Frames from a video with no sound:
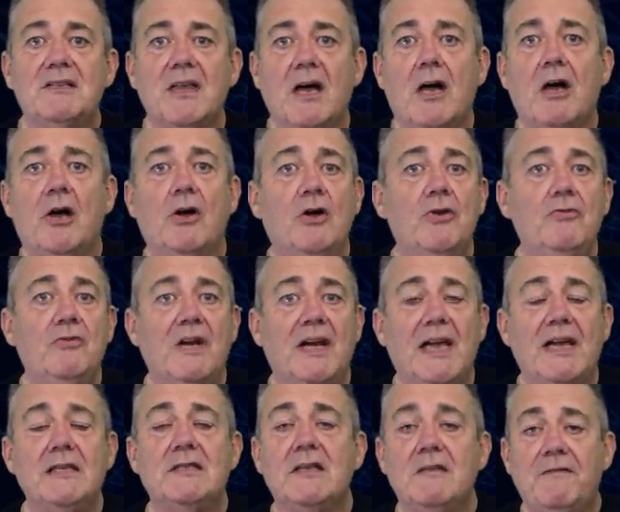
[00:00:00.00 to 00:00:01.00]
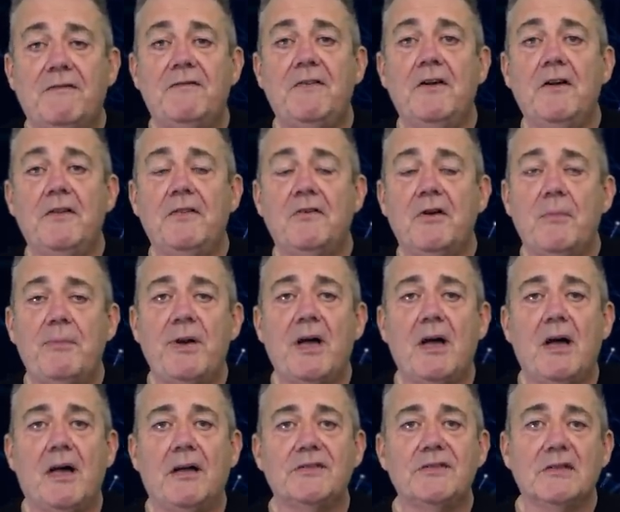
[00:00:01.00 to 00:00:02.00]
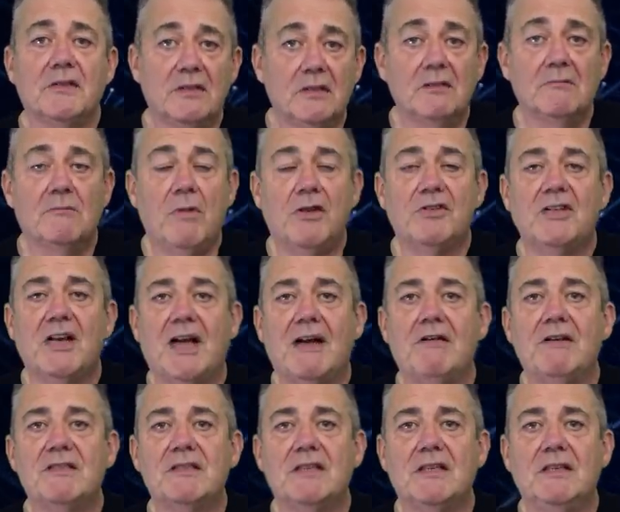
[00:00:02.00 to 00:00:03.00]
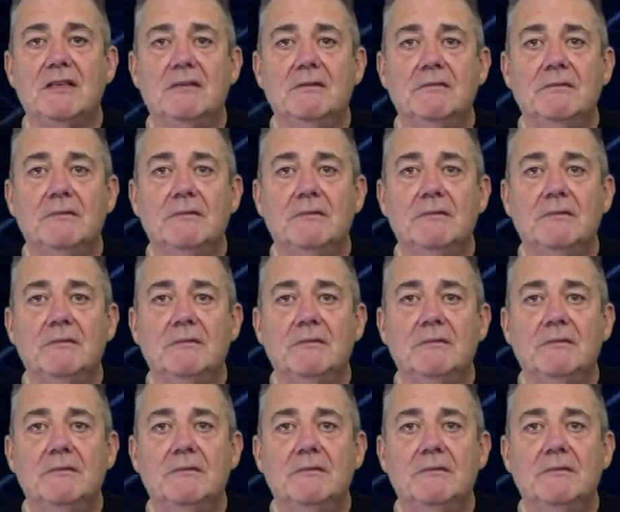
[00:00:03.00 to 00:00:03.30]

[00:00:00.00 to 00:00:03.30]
that are unrelated further apart, modularity.